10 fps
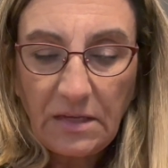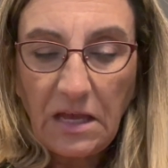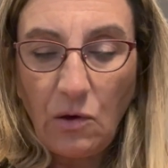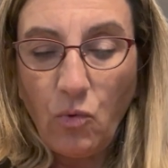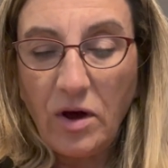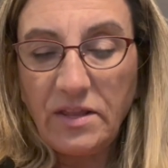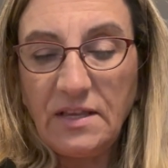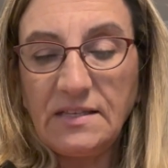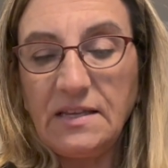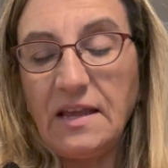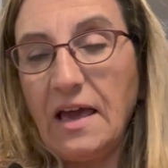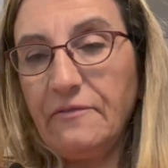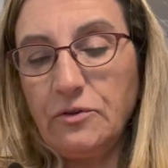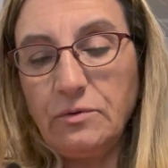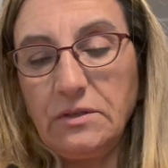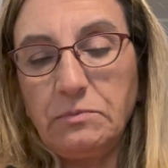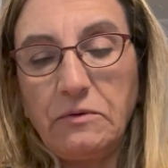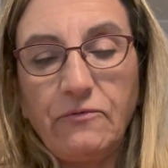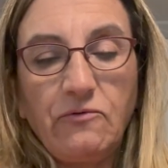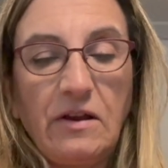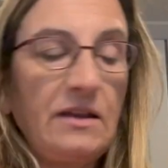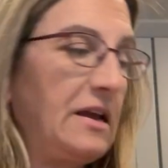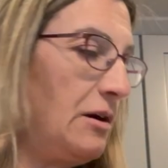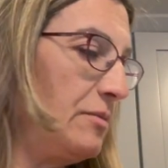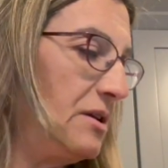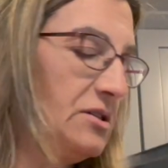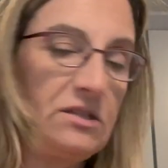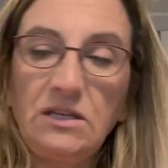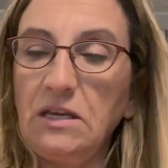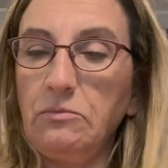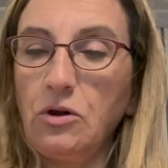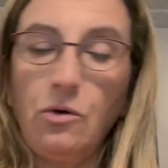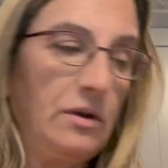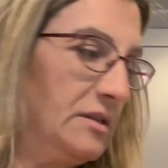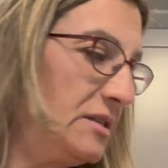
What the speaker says: I'll water these in afterwards, but for right now, I'm going to just keep going and